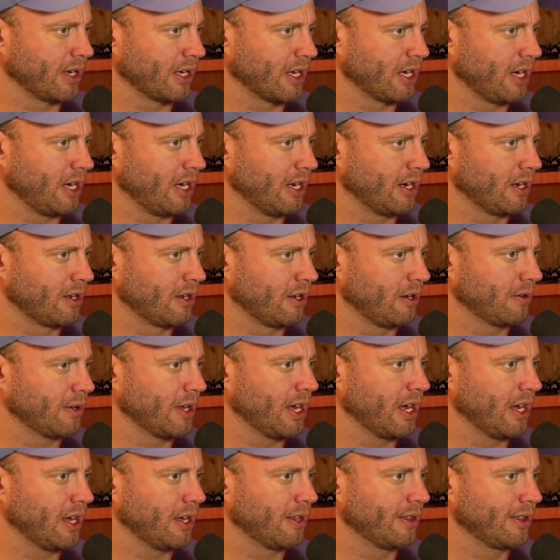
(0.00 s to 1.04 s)
God.
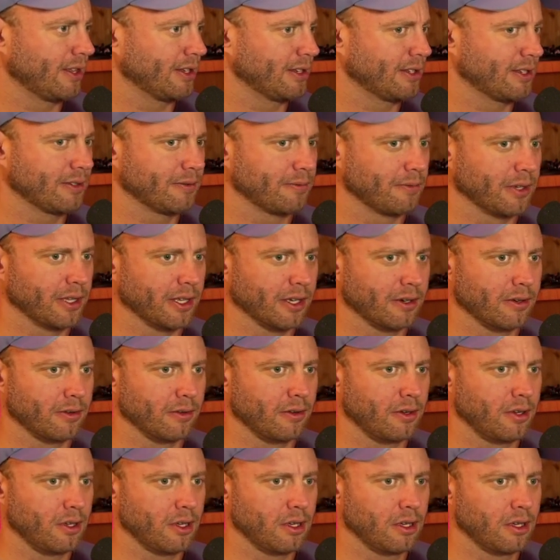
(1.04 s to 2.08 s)
Okay, this is really
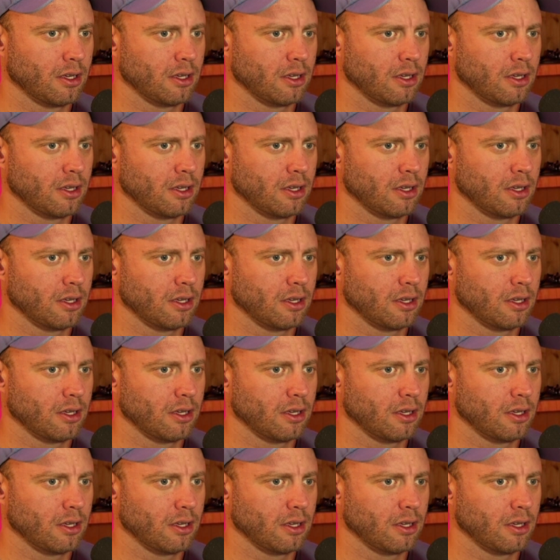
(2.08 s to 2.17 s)
cool.